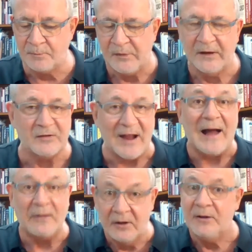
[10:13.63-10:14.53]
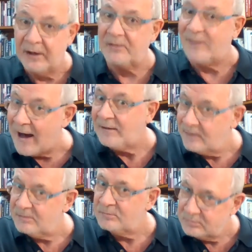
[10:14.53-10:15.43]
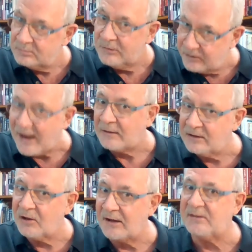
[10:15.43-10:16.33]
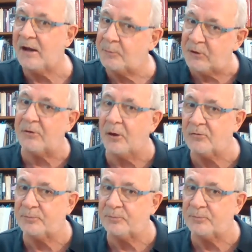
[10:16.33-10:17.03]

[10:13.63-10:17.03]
It's not exactly like that because